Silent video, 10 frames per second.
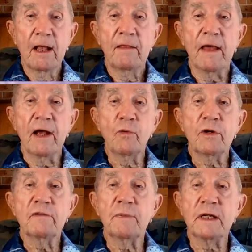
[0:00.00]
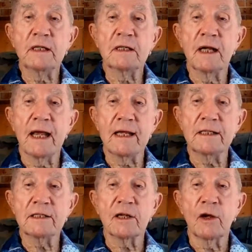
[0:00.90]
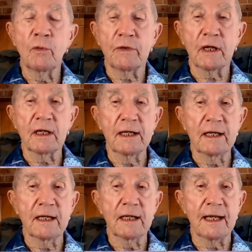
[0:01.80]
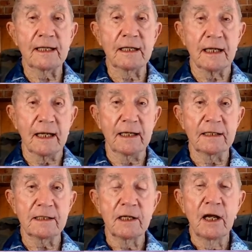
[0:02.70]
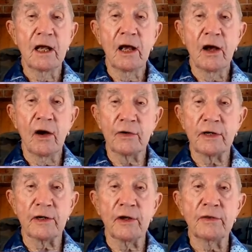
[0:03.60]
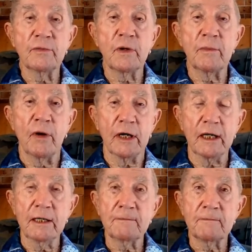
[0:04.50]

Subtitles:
They would have been glazed with a clear lead glaze on an earthenware body,